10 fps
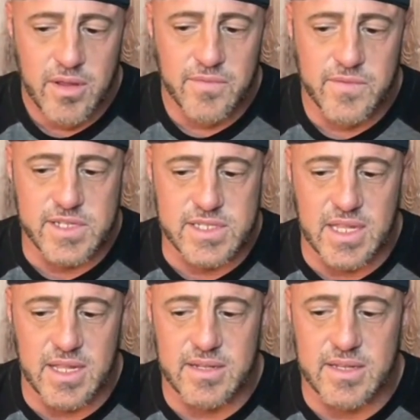just
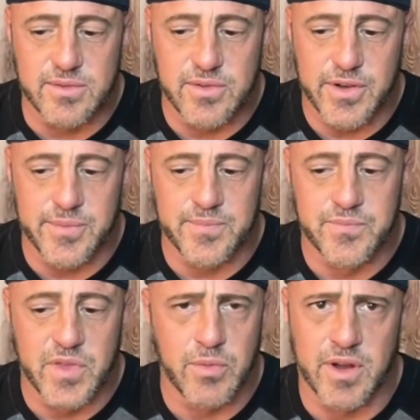that you um
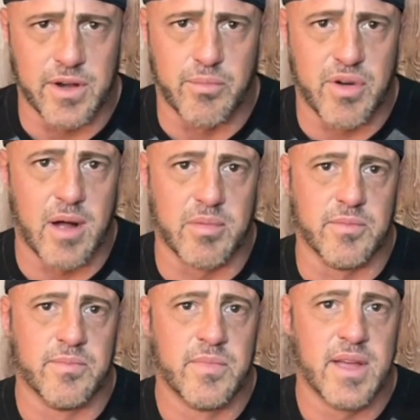he wasn't a
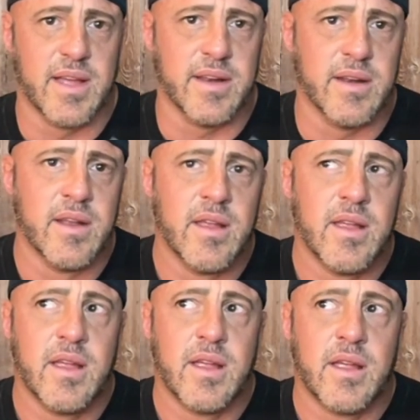problem. And
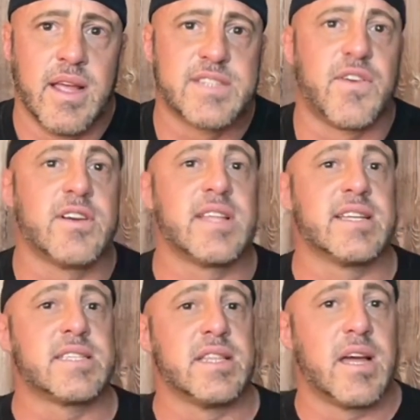as far as like
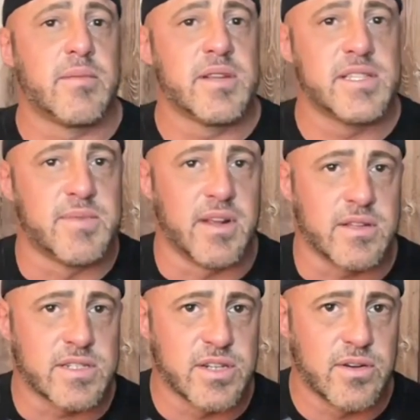celebrities being on
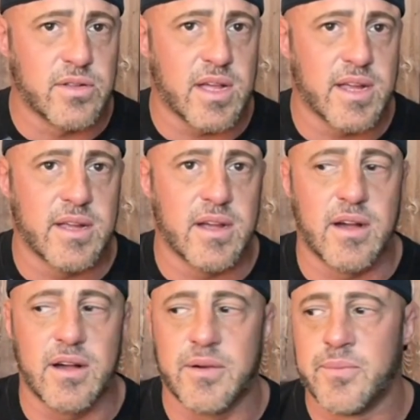the show, like
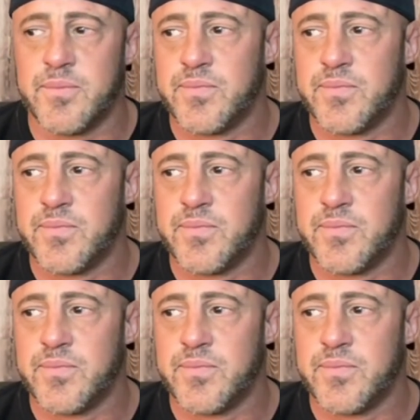um